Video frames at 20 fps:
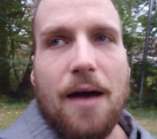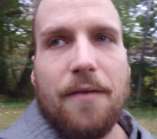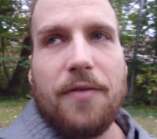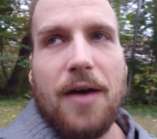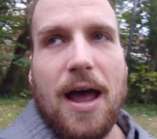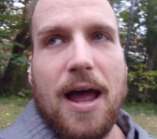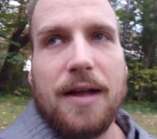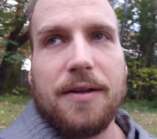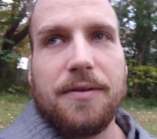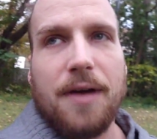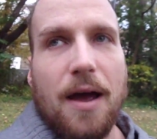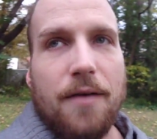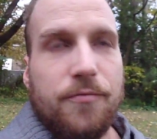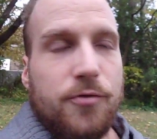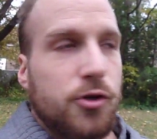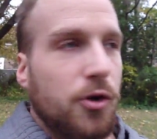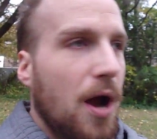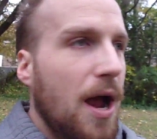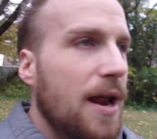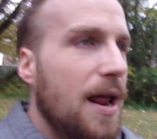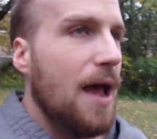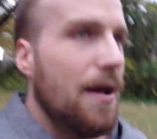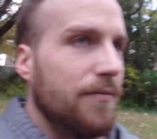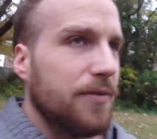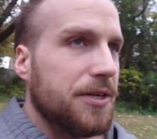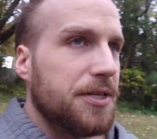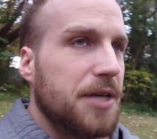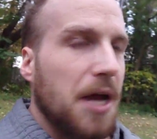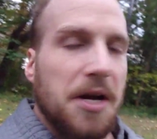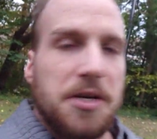I've tried
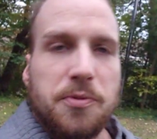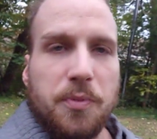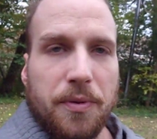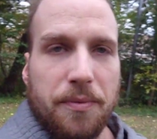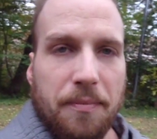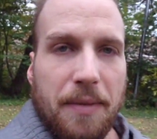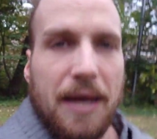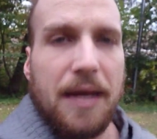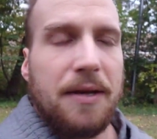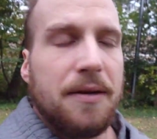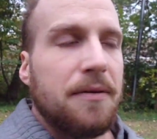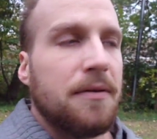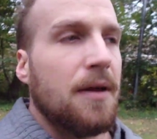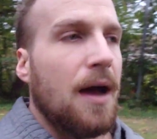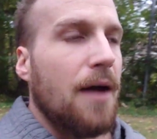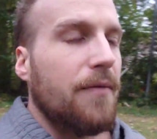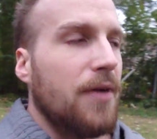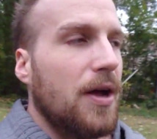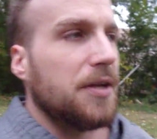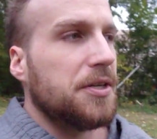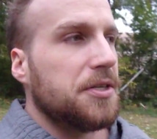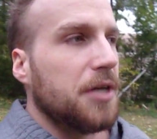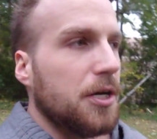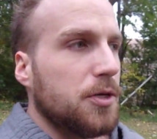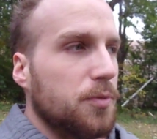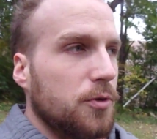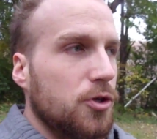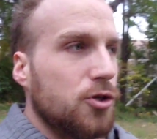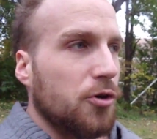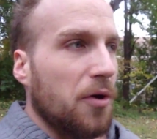having sex with men, I've had
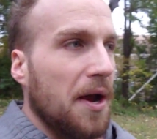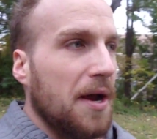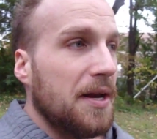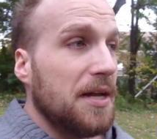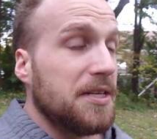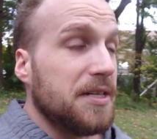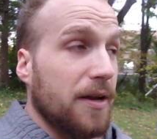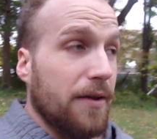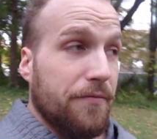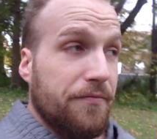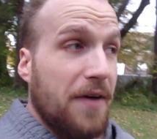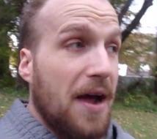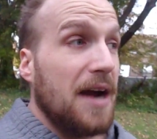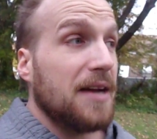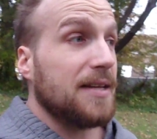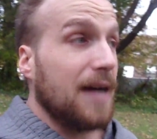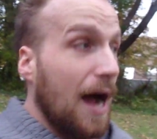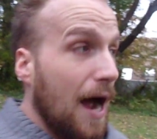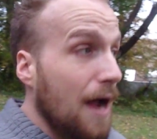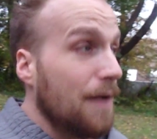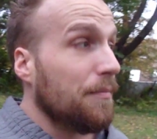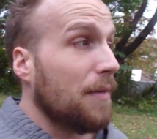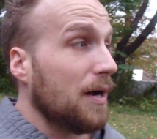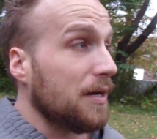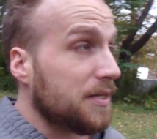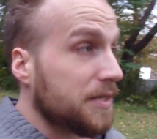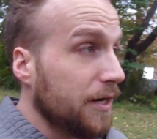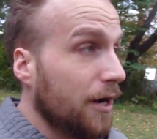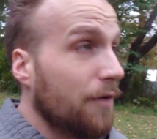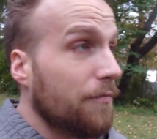sex with trannies, and in fact I
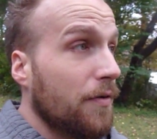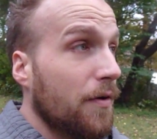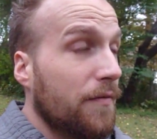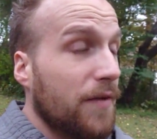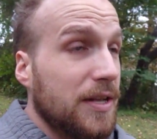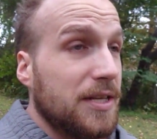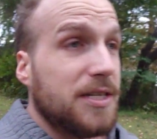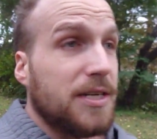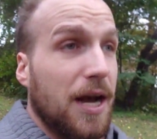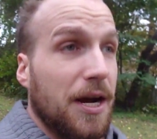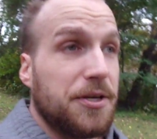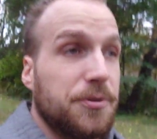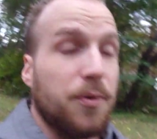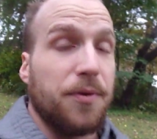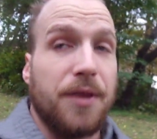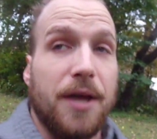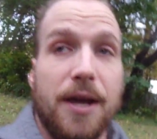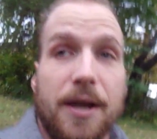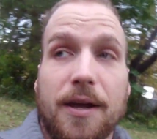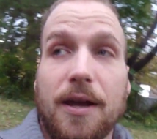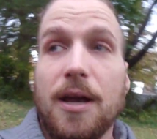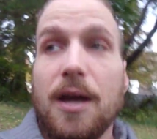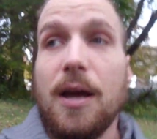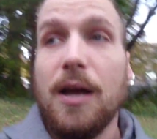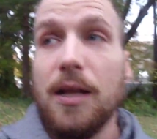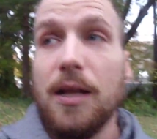myself have had sex with a